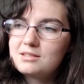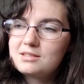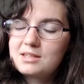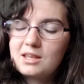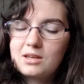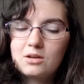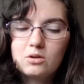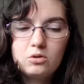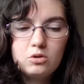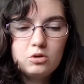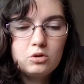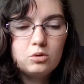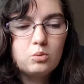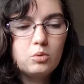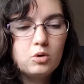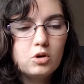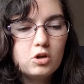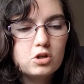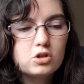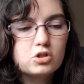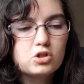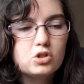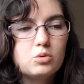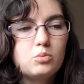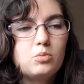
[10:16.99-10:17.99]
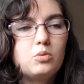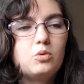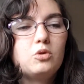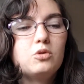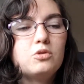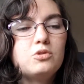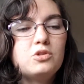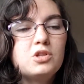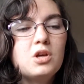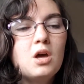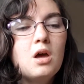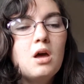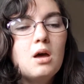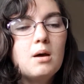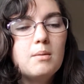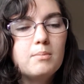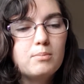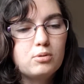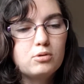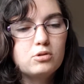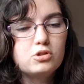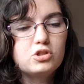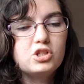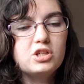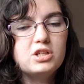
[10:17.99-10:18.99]
They all work towards
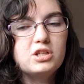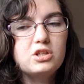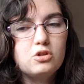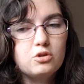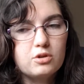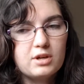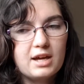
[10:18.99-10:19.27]
pushing your